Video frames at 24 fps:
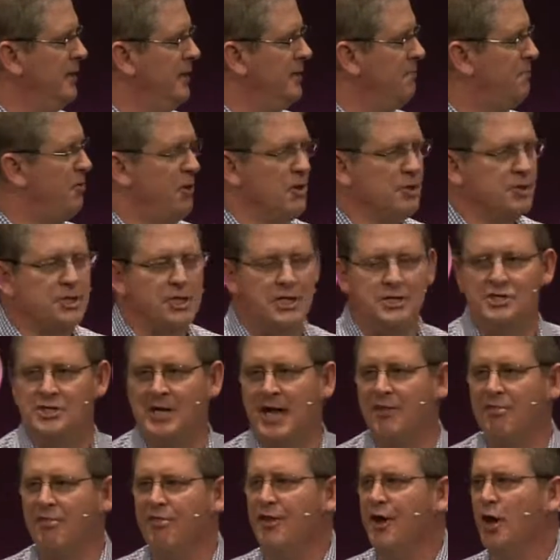And Paul says,
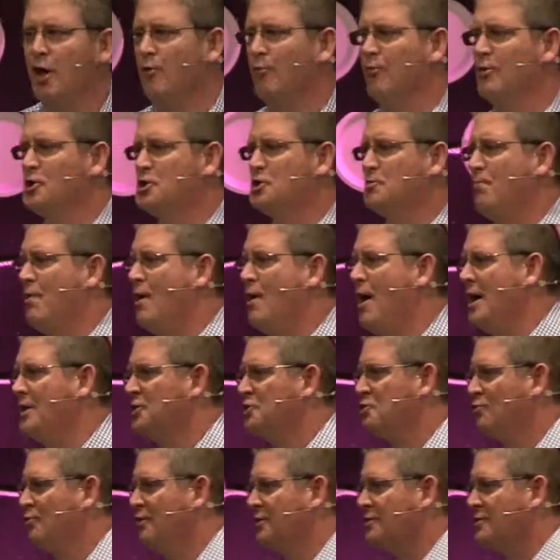yet their
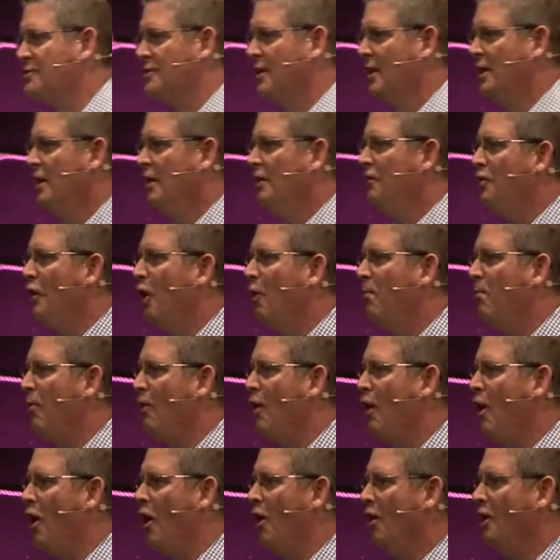response was, no,
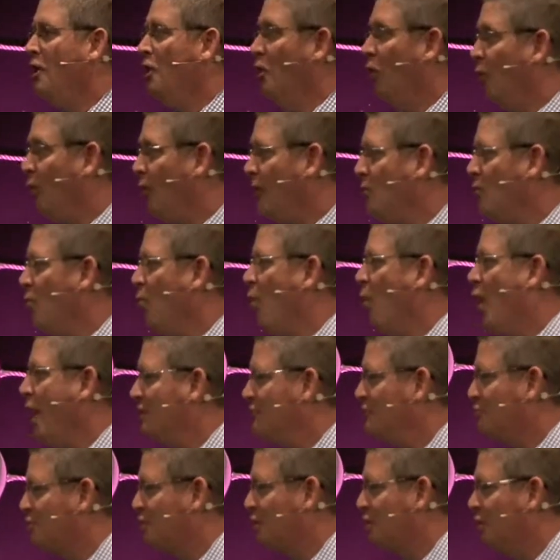Paul, we
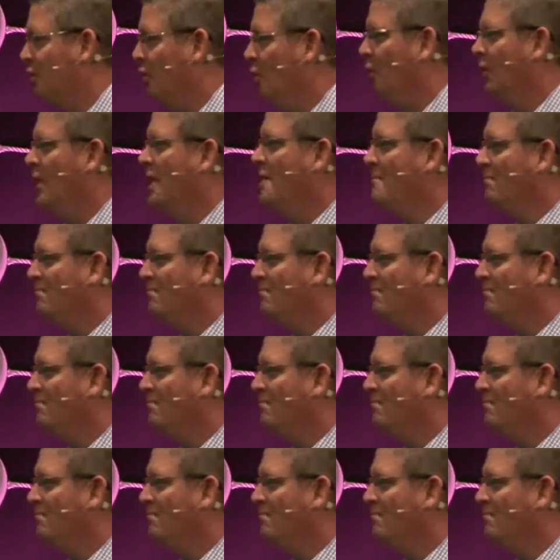want to.